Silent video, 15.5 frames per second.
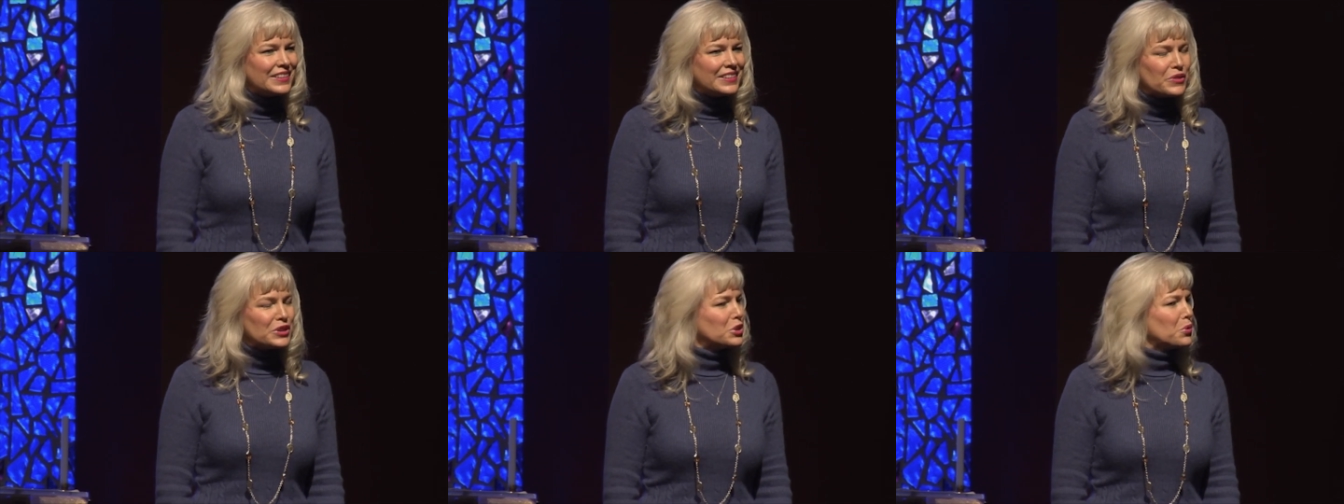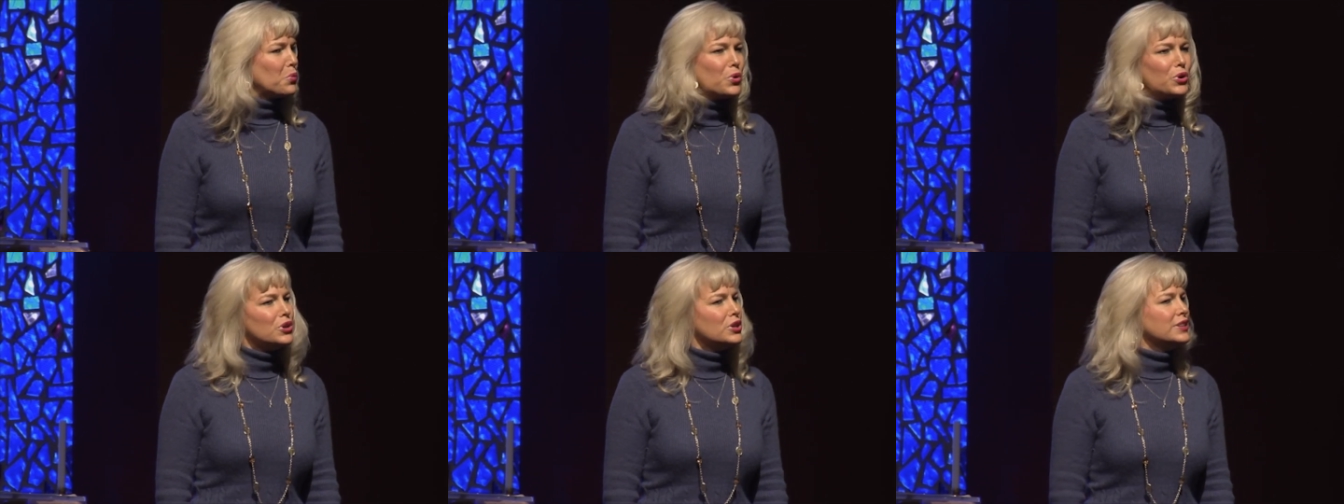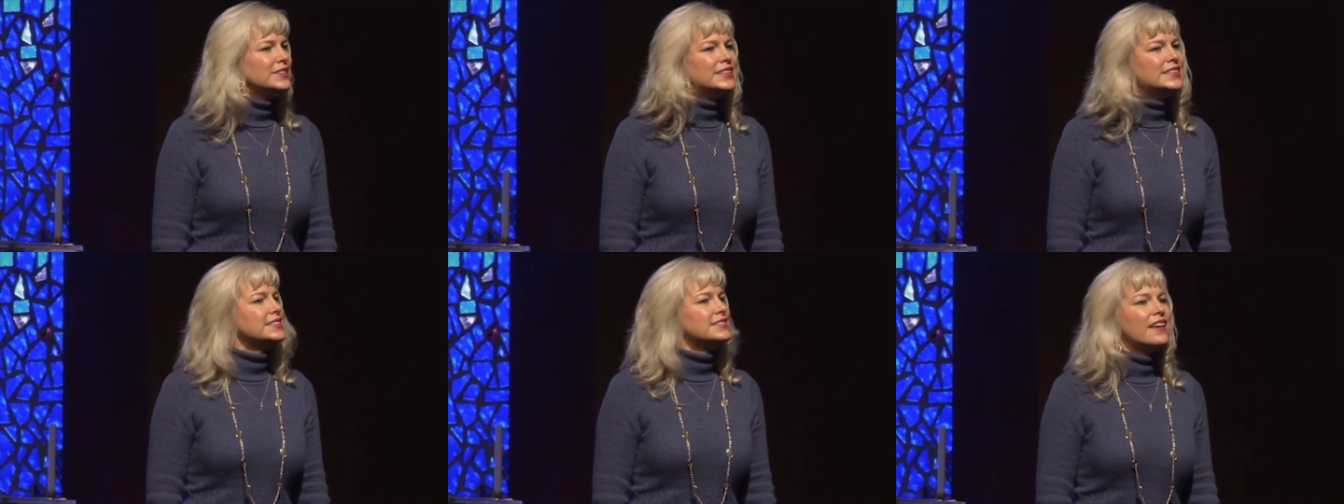What the world
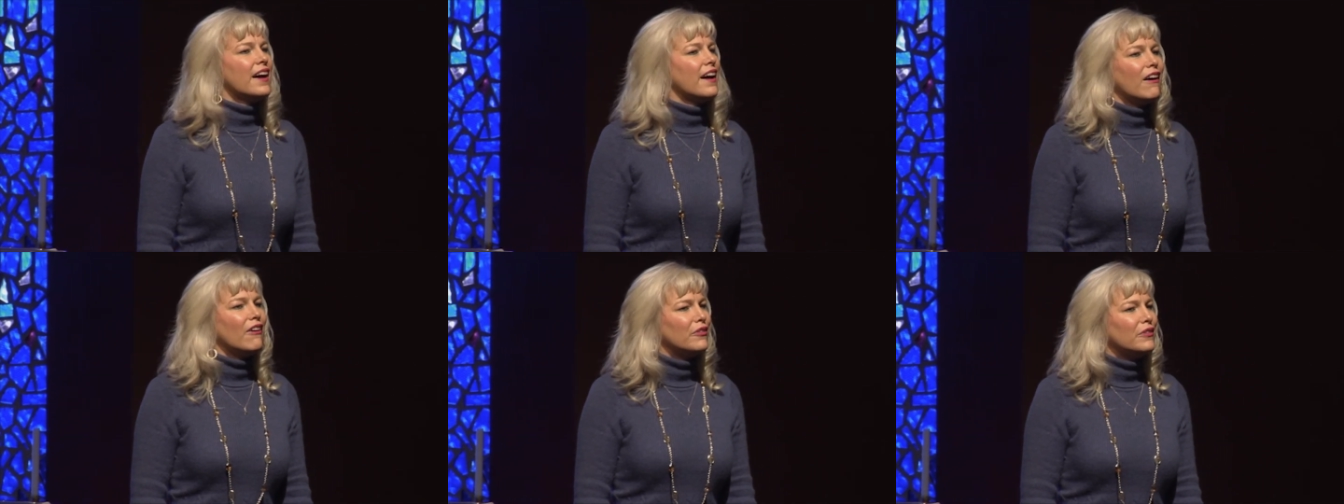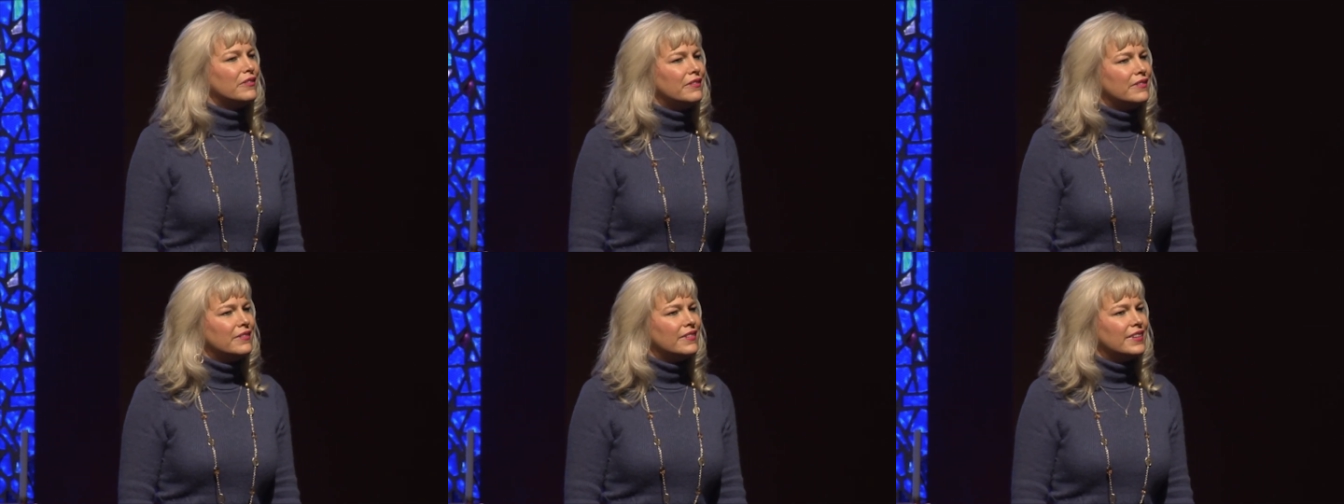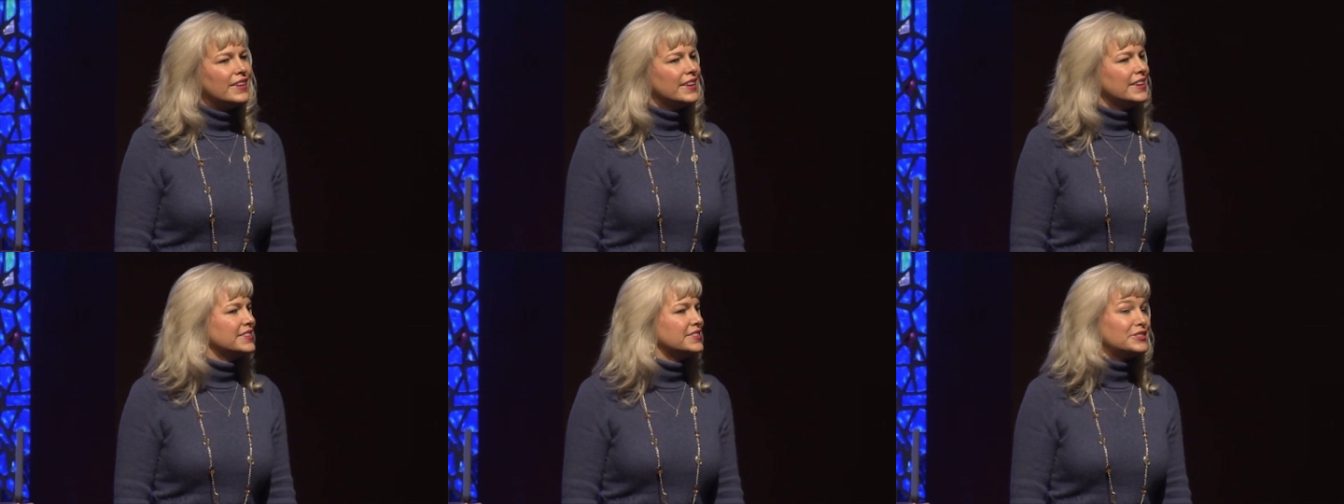needs now
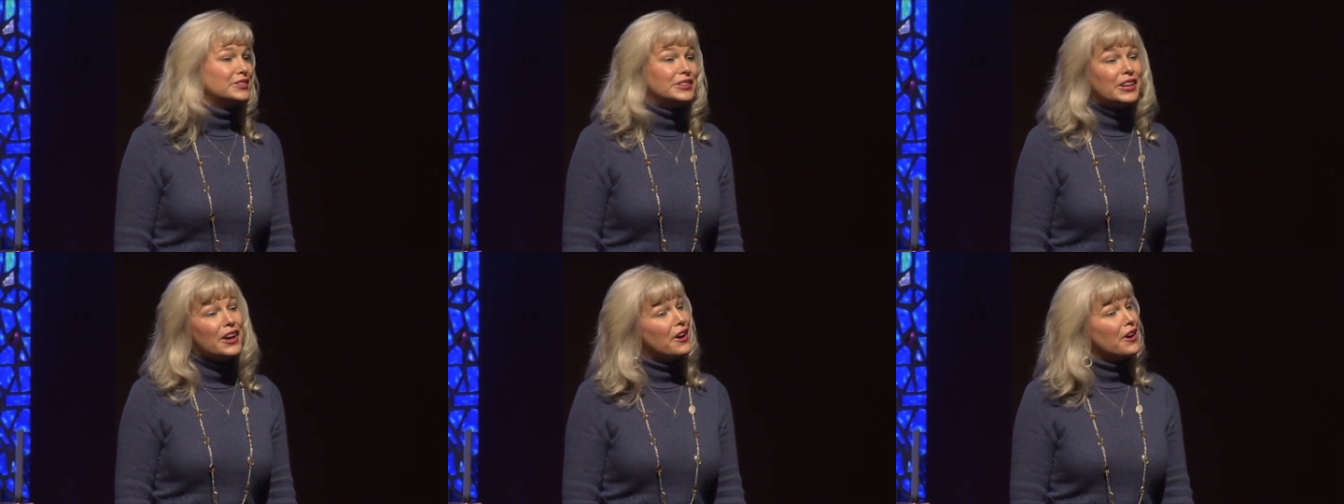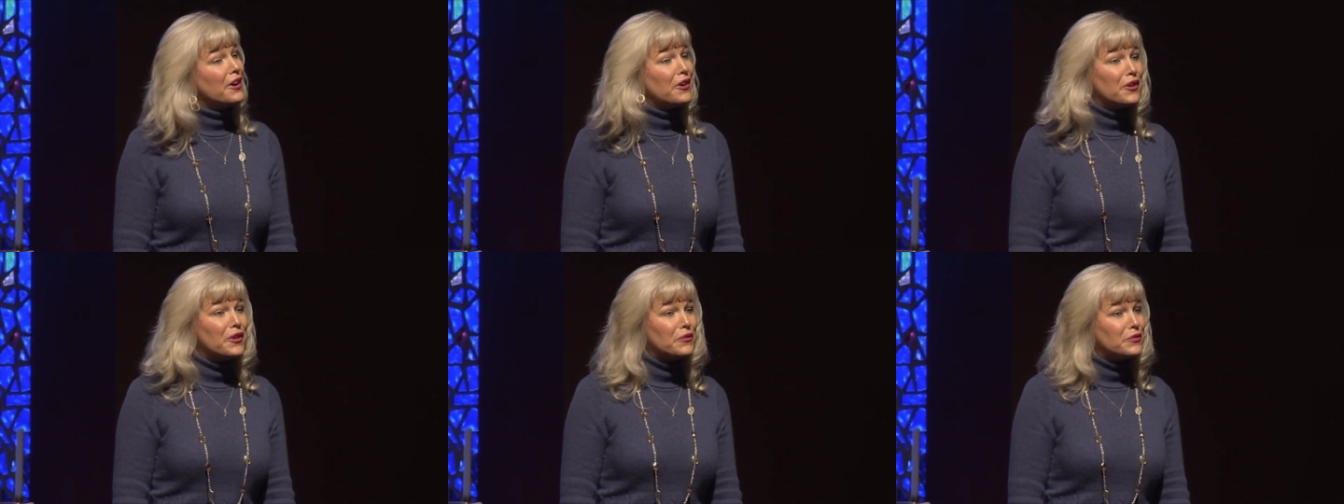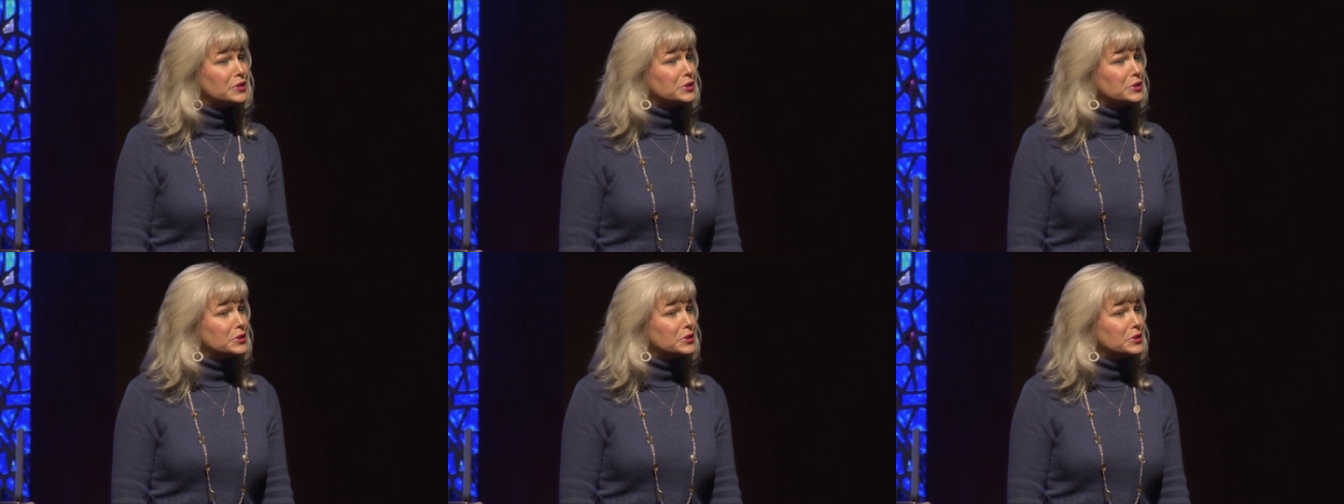is love,